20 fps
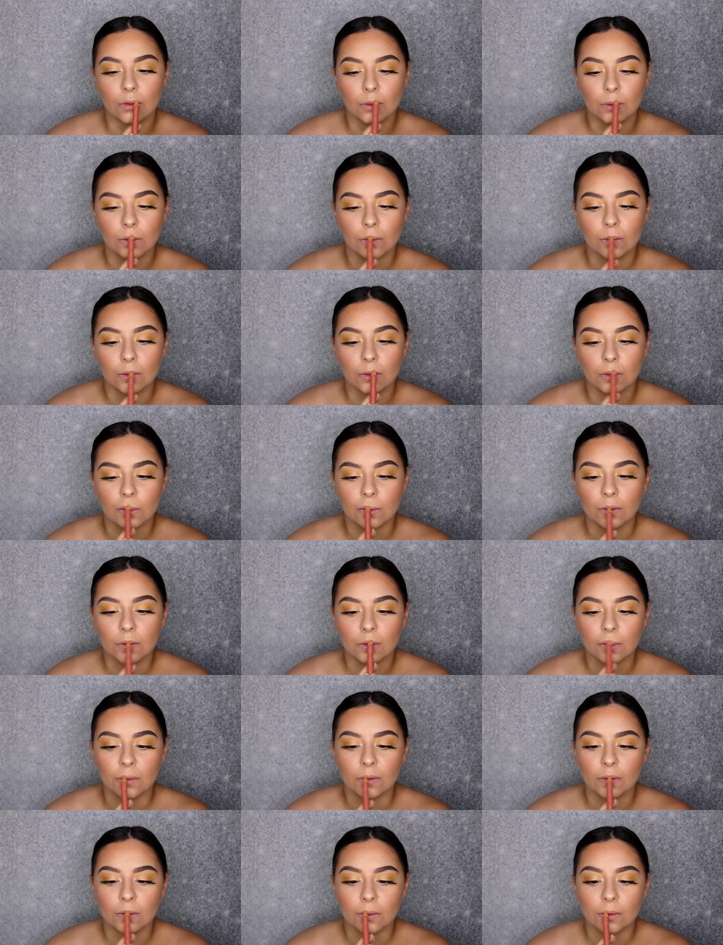
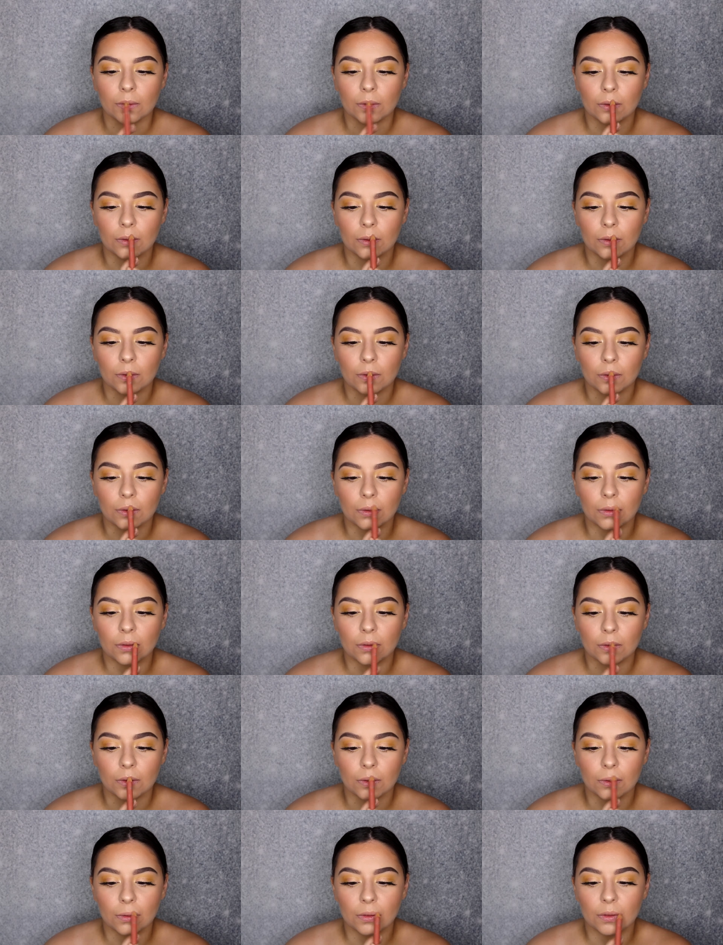
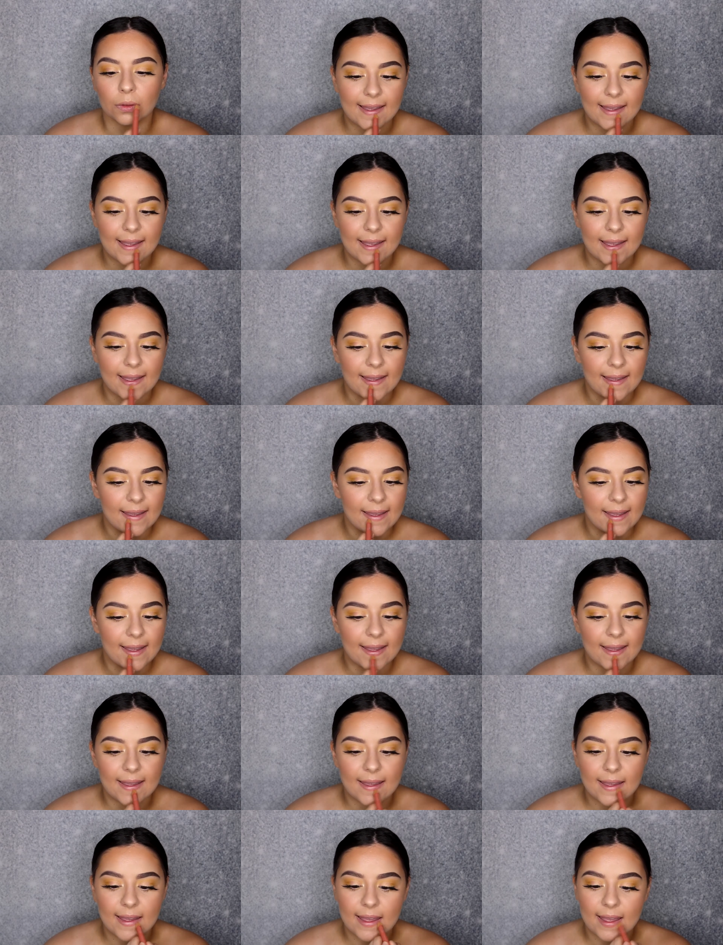
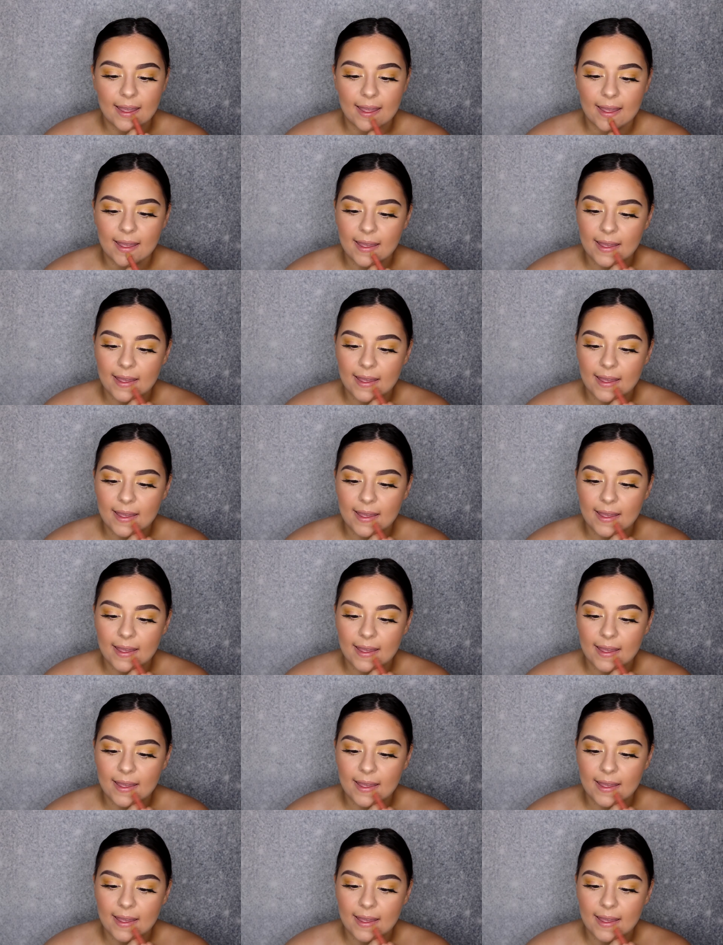(no one is talking)